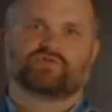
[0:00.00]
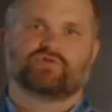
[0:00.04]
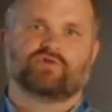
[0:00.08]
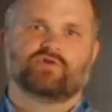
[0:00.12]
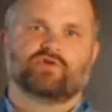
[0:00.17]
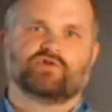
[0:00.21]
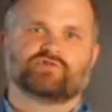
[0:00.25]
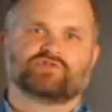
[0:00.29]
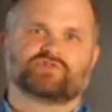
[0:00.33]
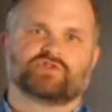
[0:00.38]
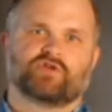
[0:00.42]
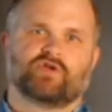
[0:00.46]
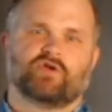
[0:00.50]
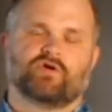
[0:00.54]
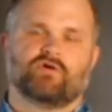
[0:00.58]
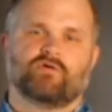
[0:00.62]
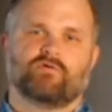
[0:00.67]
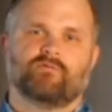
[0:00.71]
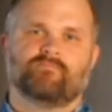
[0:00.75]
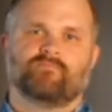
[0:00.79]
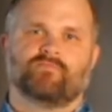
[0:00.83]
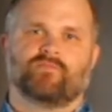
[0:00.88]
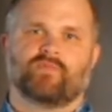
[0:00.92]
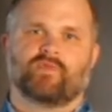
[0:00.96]
years
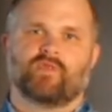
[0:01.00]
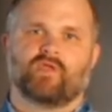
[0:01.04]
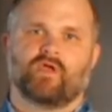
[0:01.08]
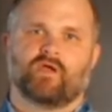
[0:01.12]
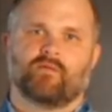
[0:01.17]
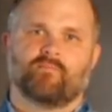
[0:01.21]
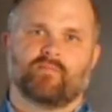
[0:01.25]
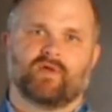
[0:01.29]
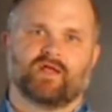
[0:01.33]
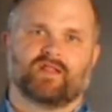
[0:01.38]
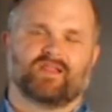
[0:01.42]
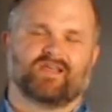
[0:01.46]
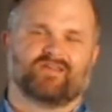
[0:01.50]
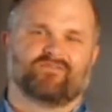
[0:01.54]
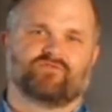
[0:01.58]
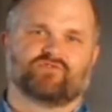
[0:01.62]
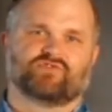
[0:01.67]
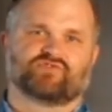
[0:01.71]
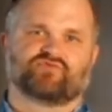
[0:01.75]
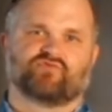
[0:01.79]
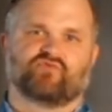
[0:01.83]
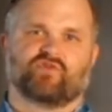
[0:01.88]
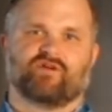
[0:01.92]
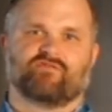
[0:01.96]
ago, my life was
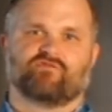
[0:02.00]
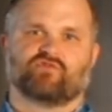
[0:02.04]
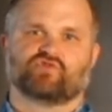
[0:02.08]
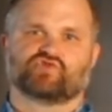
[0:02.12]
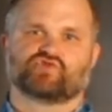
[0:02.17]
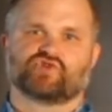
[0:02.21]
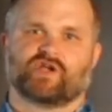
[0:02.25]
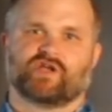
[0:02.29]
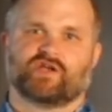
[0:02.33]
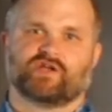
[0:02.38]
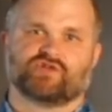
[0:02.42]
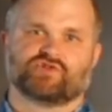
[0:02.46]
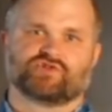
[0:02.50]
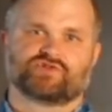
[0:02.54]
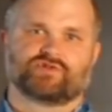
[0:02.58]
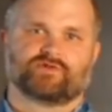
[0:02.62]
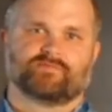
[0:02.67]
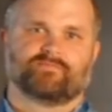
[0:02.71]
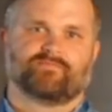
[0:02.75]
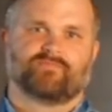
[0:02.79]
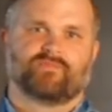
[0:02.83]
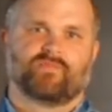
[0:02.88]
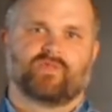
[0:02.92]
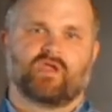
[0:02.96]
forever changed.
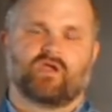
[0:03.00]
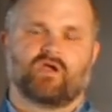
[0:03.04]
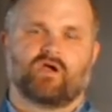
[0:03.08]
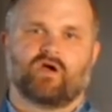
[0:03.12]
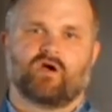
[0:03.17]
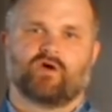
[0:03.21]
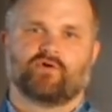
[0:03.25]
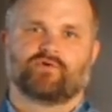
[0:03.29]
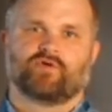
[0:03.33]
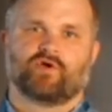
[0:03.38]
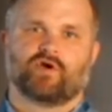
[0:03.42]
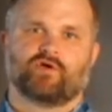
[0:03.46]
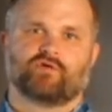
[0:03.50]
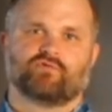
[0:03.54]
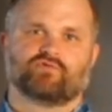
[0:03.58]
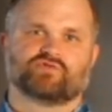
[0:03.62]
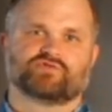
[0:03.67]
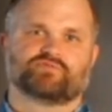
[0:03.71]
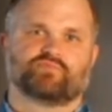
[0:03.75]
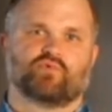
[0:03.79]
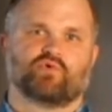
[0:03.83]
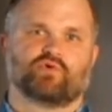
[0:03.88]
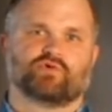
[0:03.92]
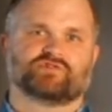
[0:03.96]
Our daughter was
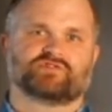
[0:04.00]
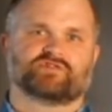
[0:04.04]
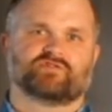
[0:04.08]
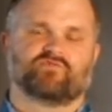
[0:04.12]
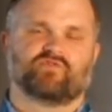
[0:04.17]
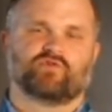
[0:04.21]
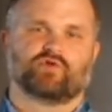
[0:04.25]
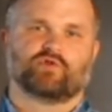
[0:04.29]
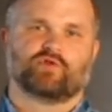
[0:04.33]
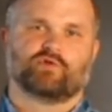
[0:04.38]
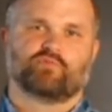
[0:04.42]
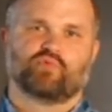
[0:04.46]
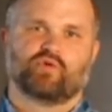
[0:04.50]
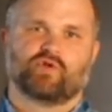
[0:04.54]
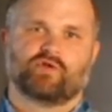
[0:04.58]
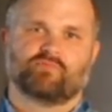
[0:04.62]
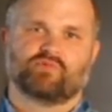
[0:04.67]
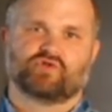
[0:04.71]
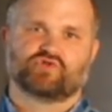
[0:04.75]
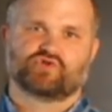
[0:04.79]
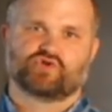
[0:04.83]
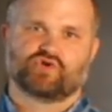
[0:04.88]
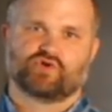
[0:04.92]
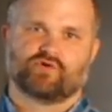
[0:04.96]
born severely
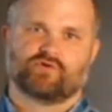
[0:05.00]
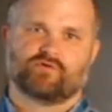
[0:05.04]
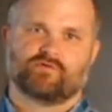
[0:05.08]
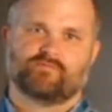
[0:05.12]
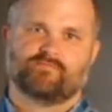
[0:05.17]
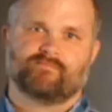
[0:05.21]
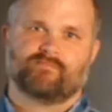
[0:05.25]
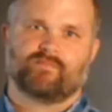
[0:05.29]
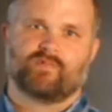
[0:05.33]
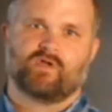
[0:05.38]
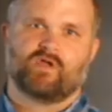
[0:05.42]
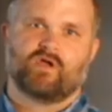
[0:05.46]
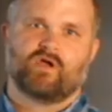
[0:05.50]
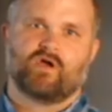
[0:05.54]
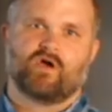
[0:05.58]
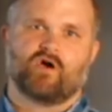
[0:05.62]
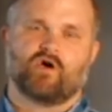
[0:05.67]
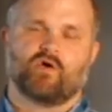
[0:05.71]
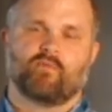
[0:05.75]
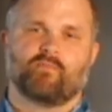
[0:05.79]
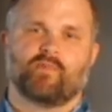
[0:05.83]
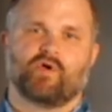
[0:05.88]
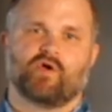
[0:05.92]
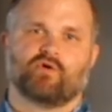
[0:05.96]
premature,
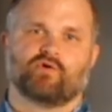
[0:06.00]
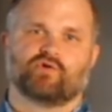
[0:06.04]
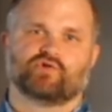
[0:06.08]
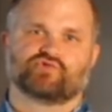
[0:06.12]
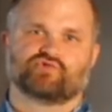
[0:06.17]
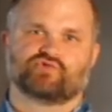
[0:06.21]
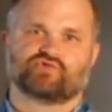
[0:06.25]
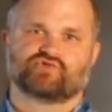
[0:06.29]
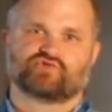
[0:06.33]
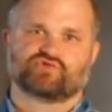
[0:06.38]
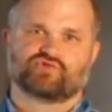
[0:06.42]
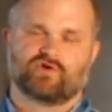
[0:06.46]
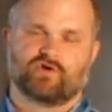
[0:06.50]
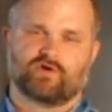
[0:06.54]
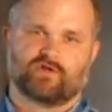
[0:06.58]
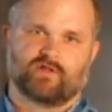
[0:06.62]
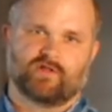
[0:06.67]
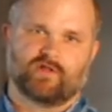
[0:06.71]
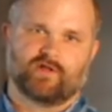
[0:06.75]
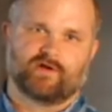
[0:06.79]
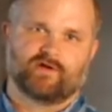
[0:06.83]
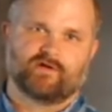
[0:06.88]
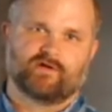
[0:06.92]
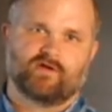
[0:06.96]
our marriage was
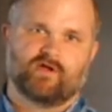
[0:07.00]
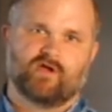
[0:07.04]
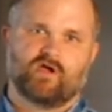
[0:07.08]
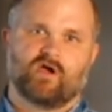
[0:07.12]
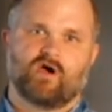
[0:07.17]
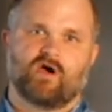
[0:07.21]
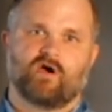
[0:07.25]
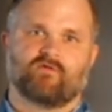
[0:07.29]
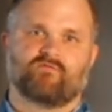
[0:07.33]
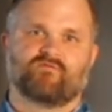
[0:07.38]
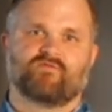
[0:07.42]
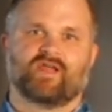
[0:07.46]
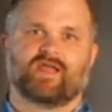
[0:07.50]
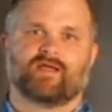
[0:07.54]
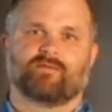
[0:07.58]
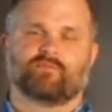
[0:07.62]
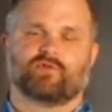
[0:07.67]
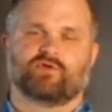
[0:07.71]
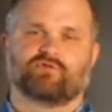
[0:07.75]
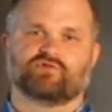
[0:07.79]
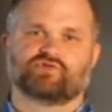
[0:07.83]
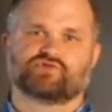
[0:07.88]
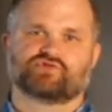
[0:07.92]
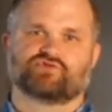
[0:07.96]
struggling, our
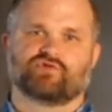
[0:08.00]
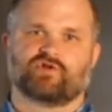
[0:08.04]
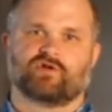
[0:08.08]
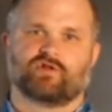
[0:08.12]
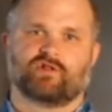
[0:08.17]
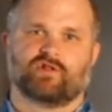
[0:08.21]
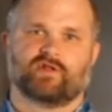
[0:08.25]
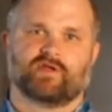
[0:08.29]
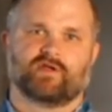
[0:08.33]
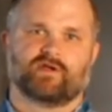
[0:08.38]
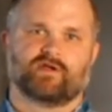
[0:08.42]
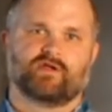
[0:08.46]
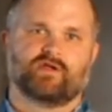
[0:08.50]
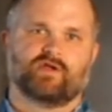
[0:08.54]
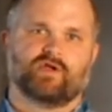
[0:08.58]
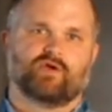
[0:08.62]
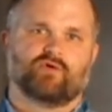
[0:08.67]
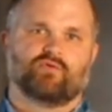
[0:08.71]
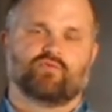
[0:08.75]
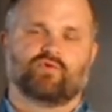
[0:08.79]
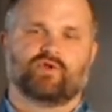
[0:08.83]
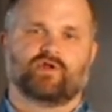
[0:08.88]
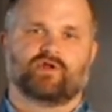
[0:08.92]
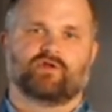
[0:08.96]
family was struggling,
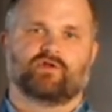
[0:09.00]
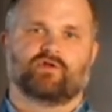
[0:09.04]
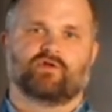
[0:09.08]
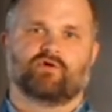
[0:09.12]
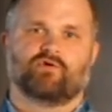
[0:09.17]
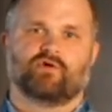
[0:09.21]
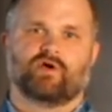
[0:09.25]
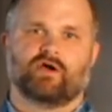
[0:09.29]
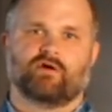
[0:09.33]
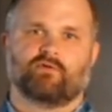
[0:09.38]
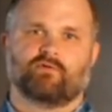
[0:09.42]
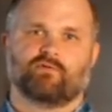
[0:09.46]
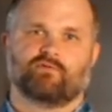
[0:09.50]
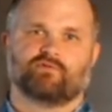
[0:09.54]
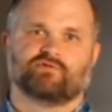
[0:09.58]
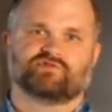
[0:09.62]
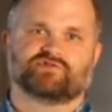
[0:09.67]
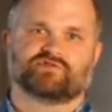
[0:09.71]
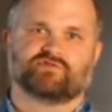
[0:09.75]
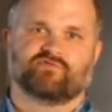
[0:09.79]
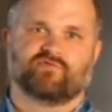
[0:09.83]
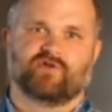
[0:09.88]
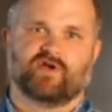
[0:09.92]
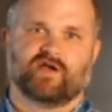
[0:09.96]
we didn't know how we would
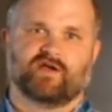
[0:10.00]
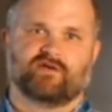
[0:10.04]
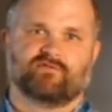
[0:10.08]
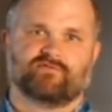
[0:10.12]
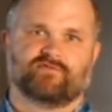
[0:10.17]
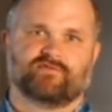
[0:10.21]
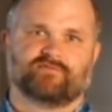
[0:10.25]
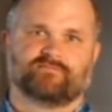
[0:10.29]
survive.